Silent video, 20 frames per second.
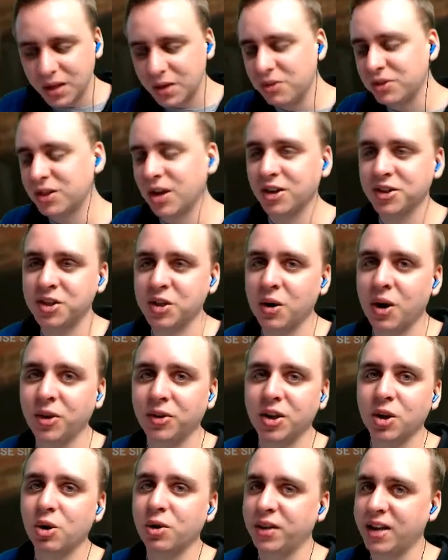he was also
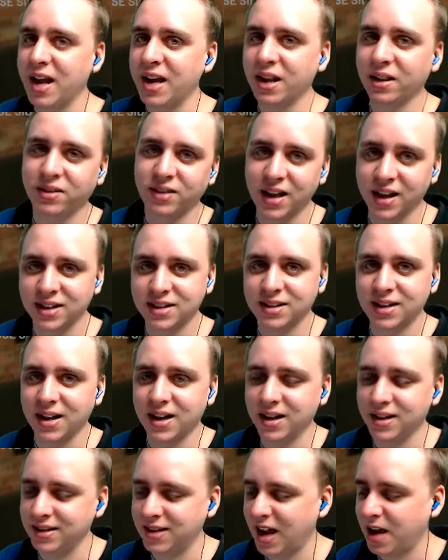out there with Kenneth
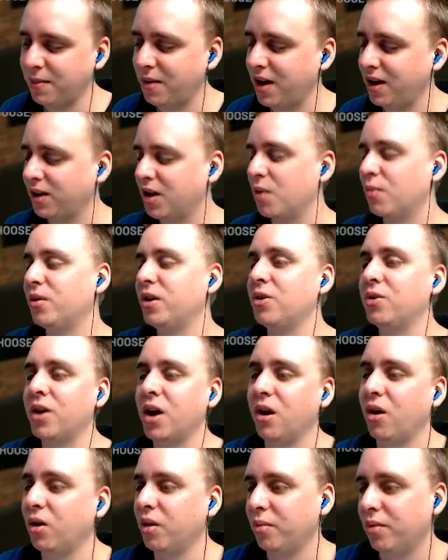Dixon, Ty Montgomery, who
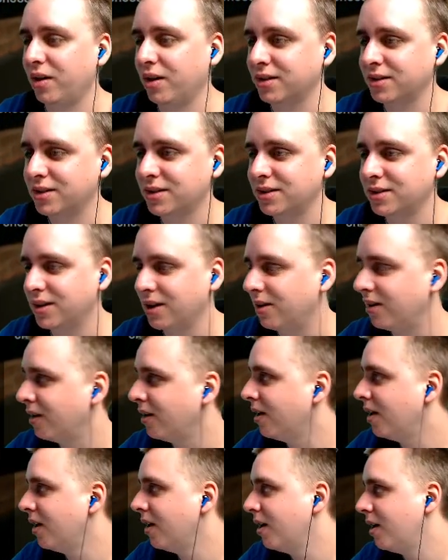caught all the balls. So
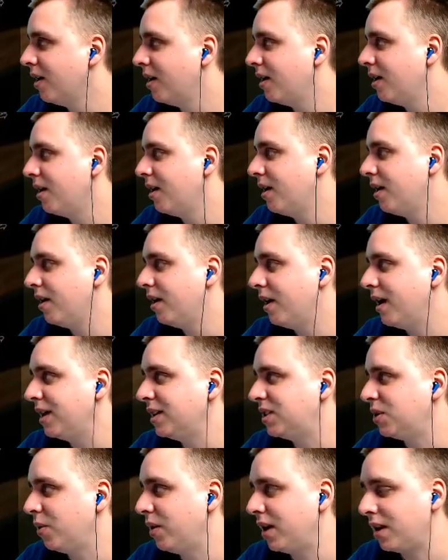
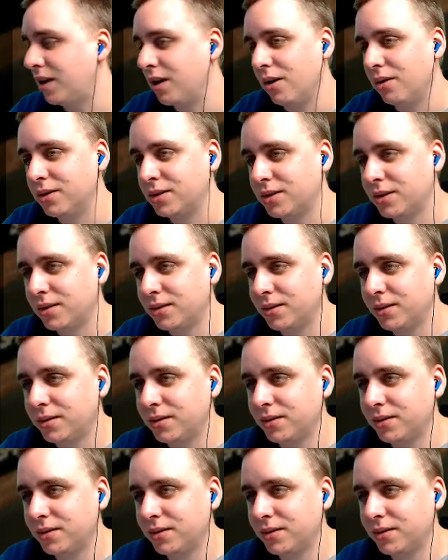that's the way it goes.